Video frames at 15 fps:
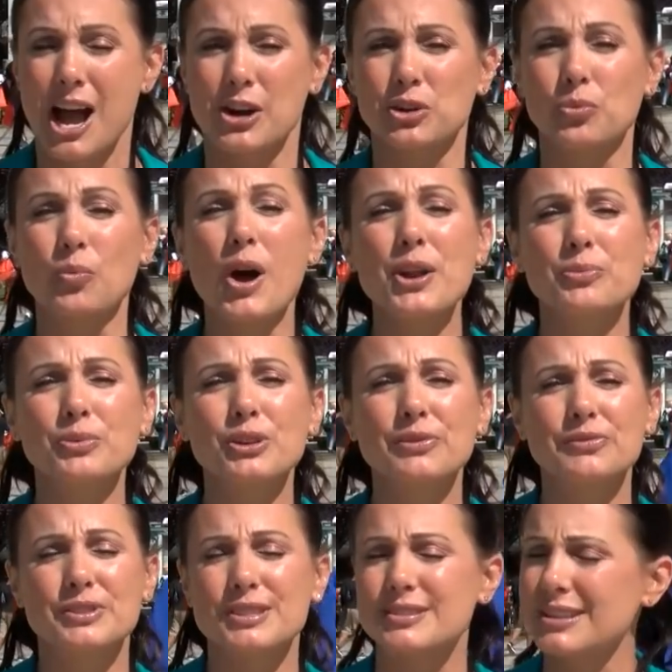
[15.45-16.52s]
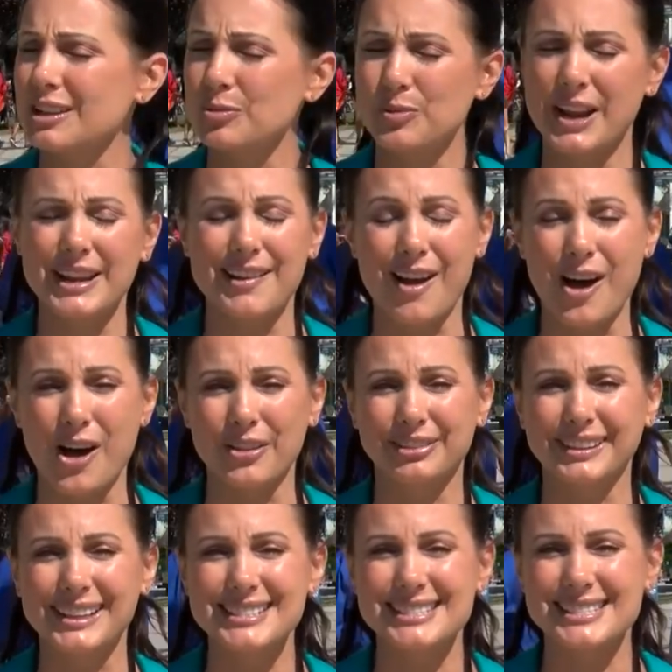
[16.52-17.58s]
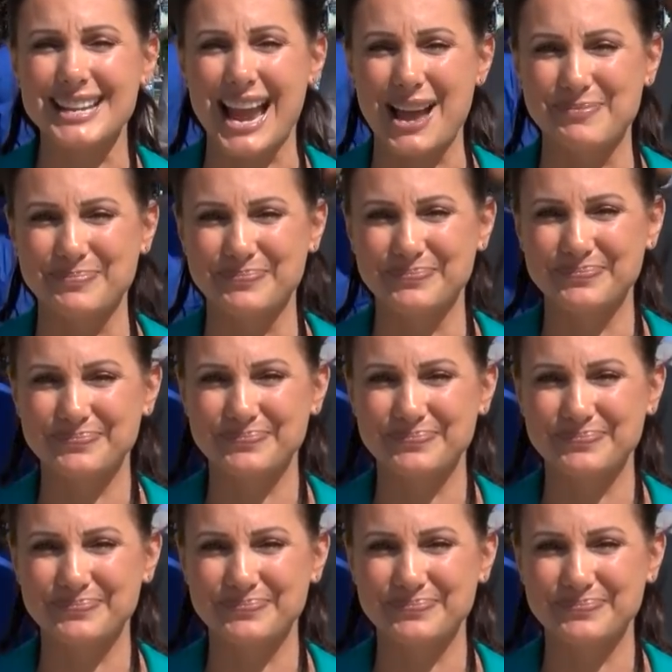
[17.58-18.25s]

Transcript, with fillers: under one roof to celebrate all things STEM.